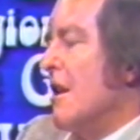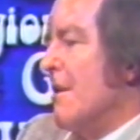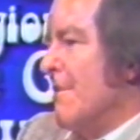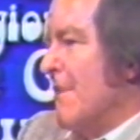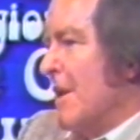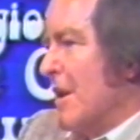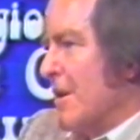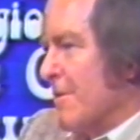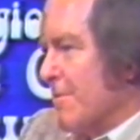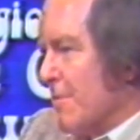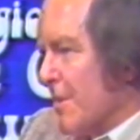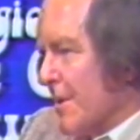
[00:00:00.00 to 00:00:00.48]

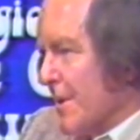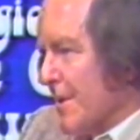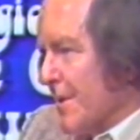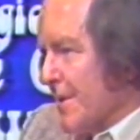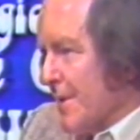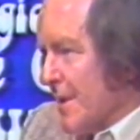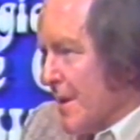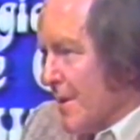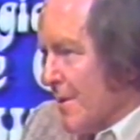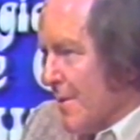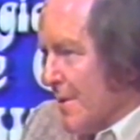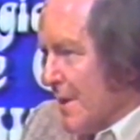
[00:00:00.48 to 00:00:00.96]
about what a
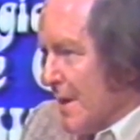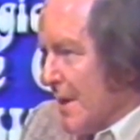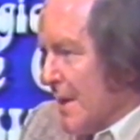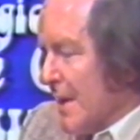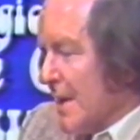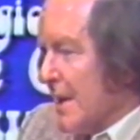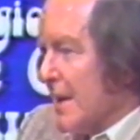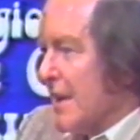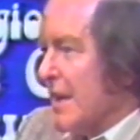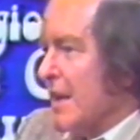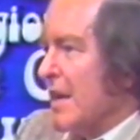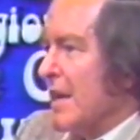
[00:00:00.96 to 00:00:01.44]

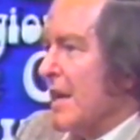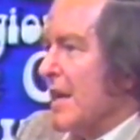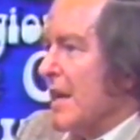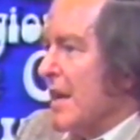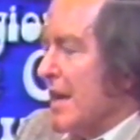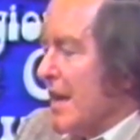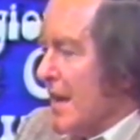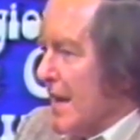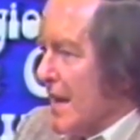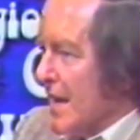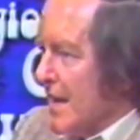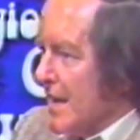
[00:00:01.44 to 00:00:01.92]
theory
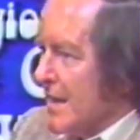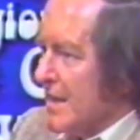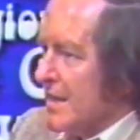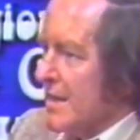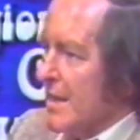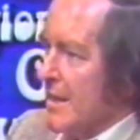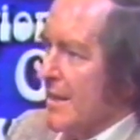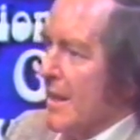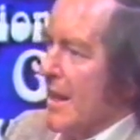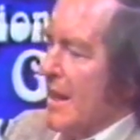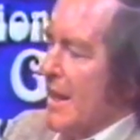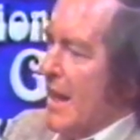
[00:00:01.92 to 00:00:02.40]

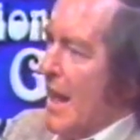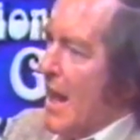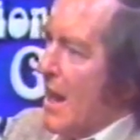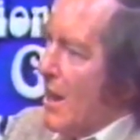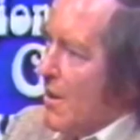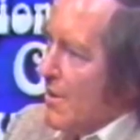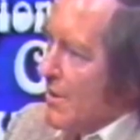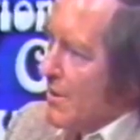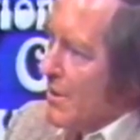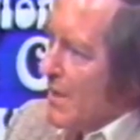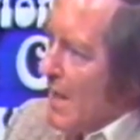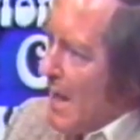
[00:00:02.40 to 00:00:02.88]
is and, and
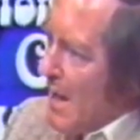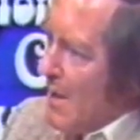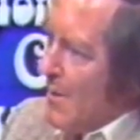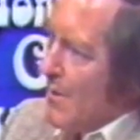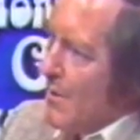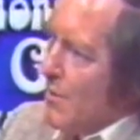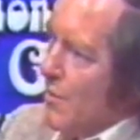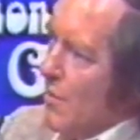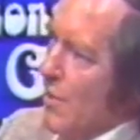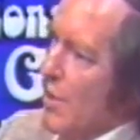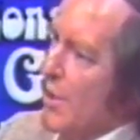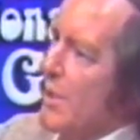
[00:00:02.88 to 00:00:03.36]
how, it,
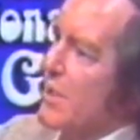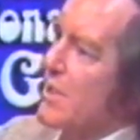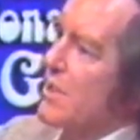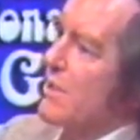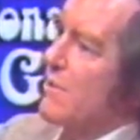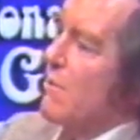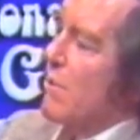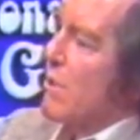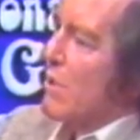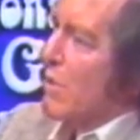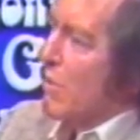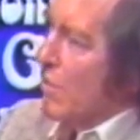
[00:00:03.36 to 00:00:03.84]
how it
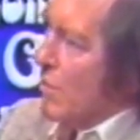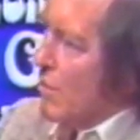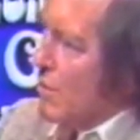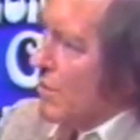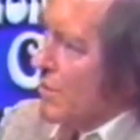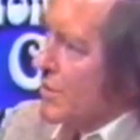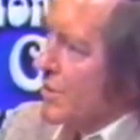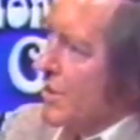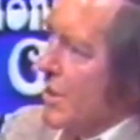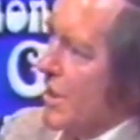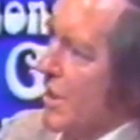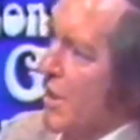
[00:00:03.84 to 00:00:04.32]
works, what
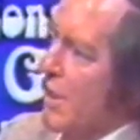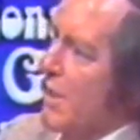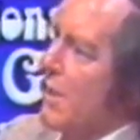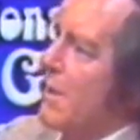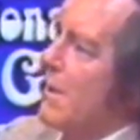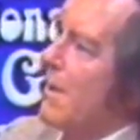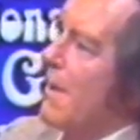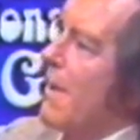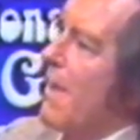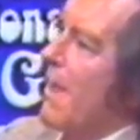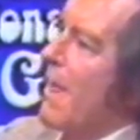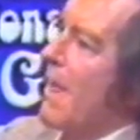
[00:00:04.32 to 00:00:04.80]
laws are.